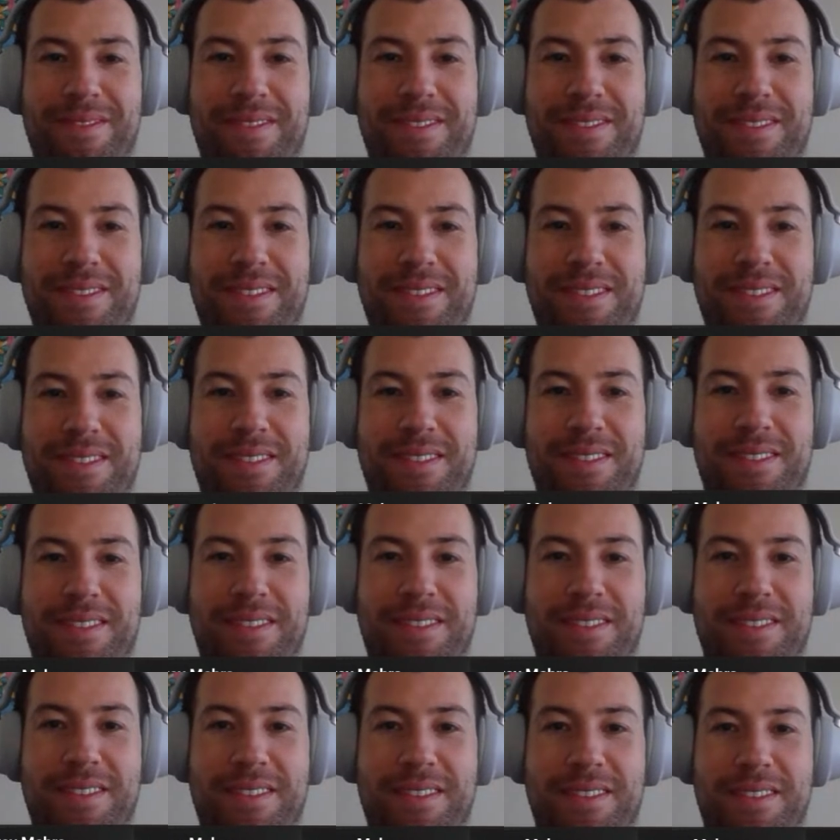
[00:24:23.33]

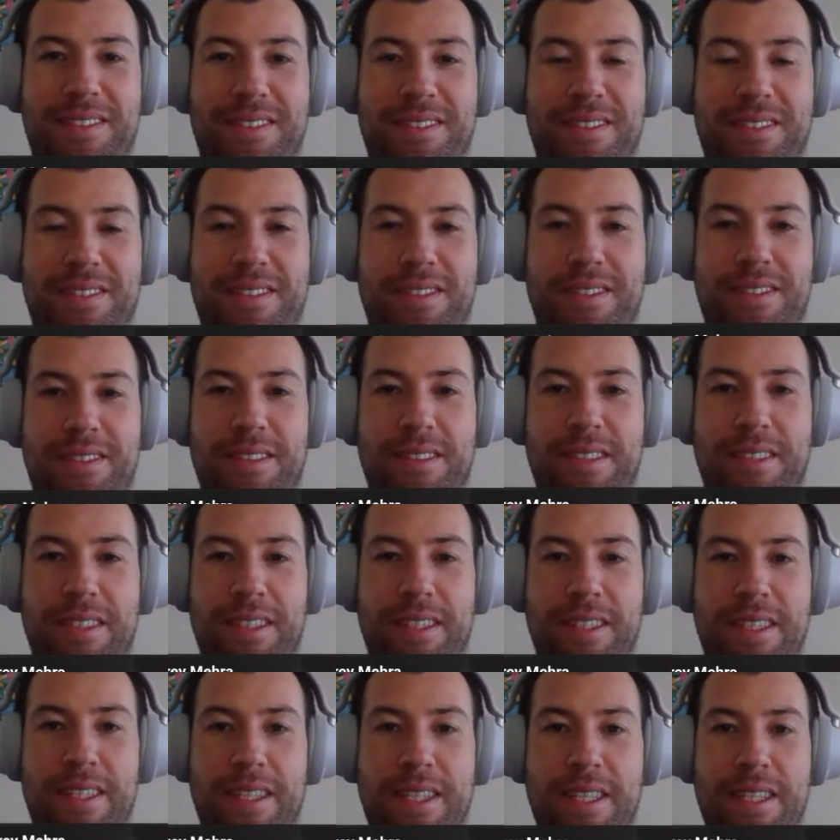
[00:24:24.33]

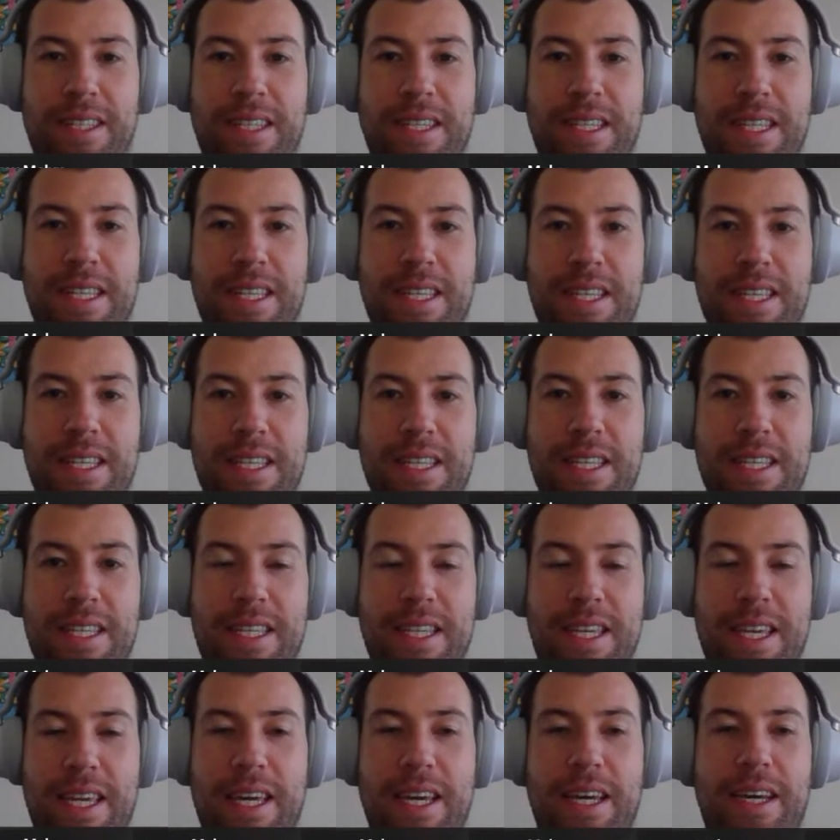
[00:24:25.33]

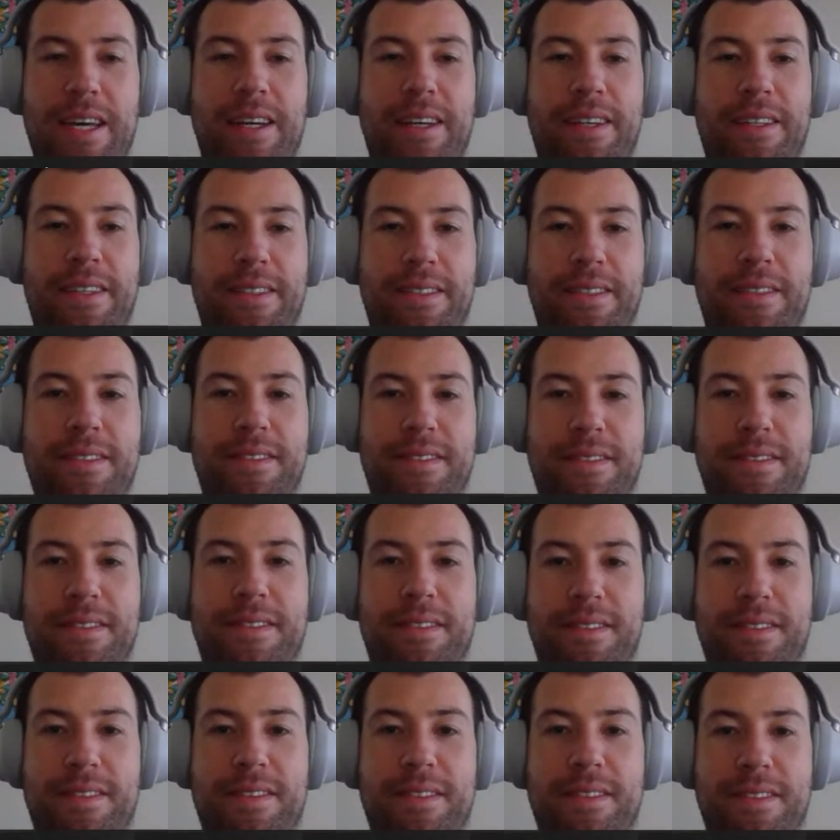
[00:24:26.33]

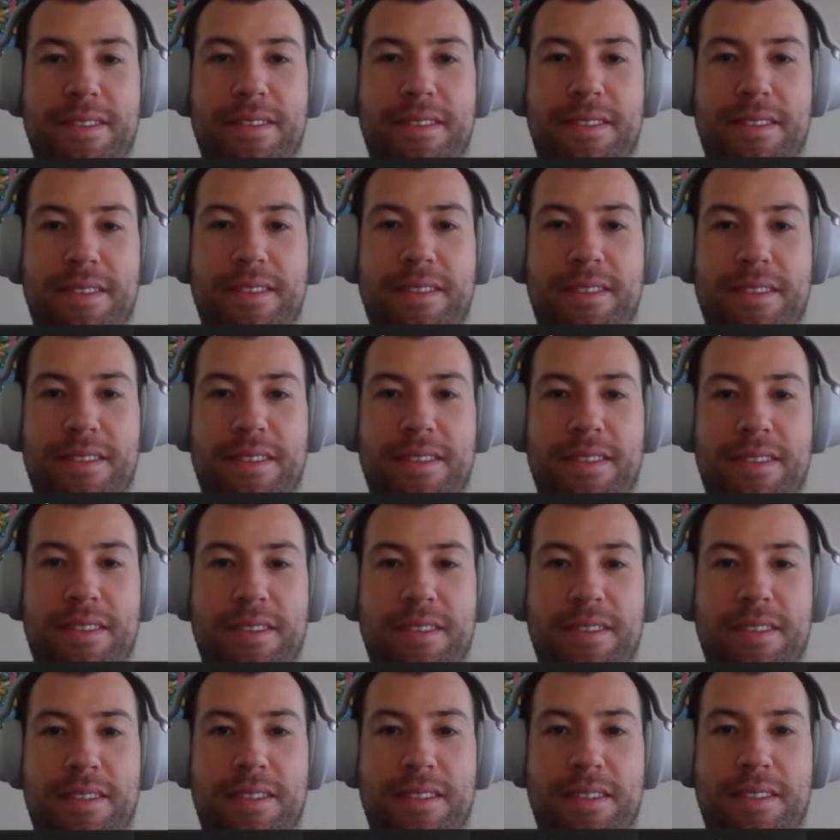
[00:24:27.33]

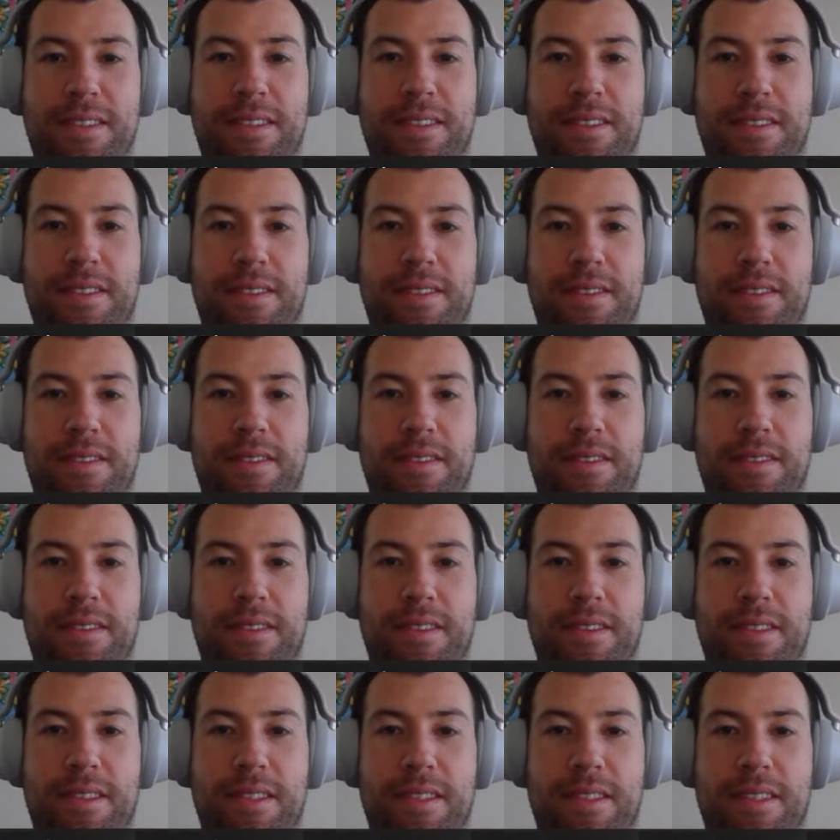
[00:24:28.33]

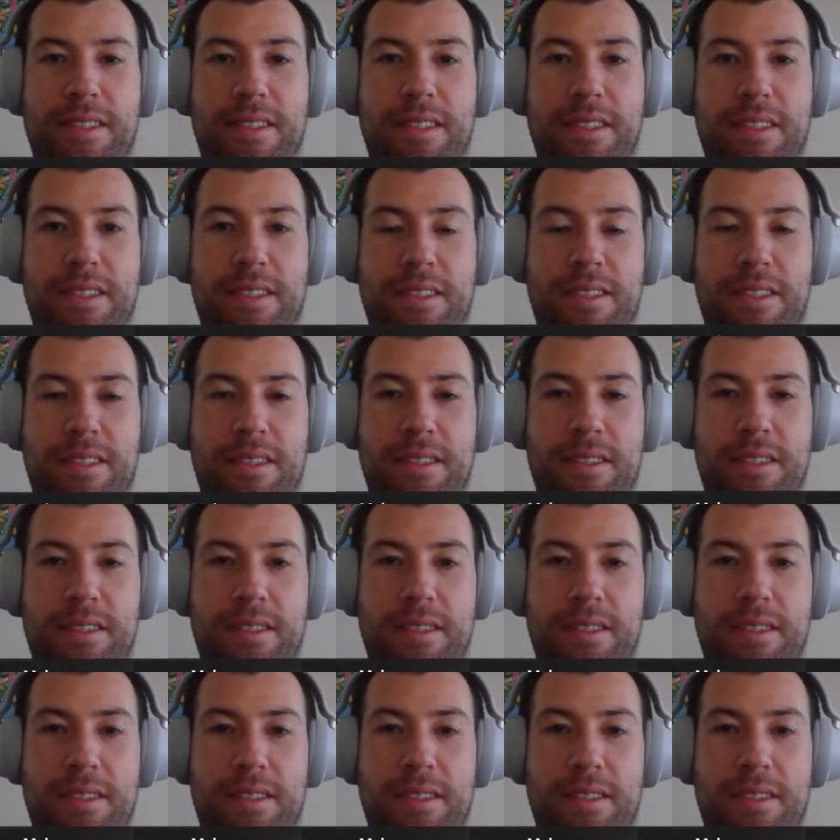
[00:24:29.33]
The person shown says nothing.